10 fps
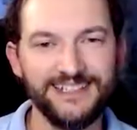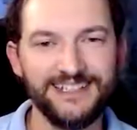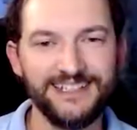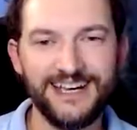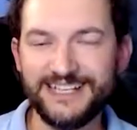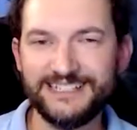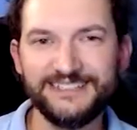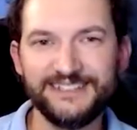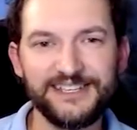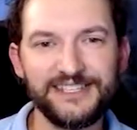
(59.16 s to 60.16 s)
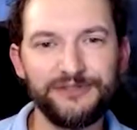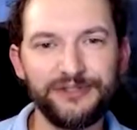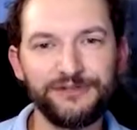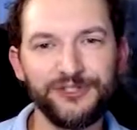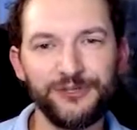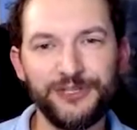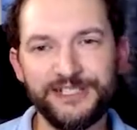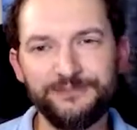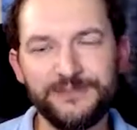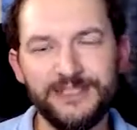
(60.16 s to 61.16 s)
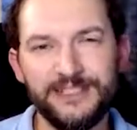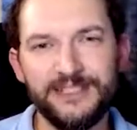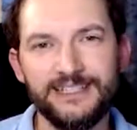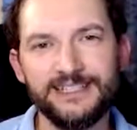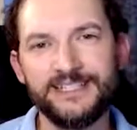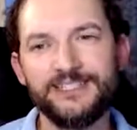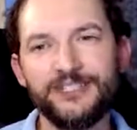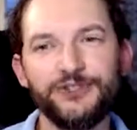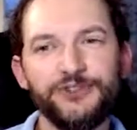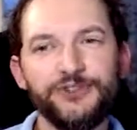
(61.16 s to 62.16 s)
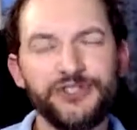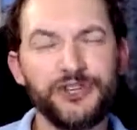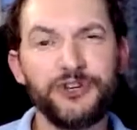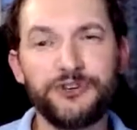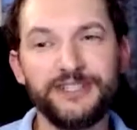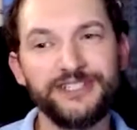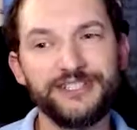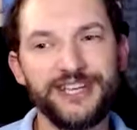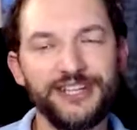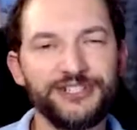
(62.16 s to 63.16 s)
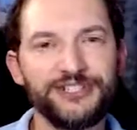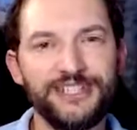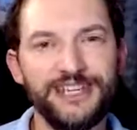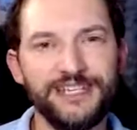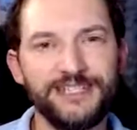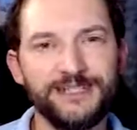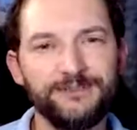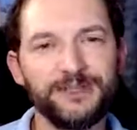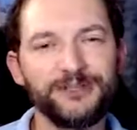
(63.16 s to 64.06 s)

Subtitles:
Hi, thanks everyone for joining. Let's continue the security discussion today by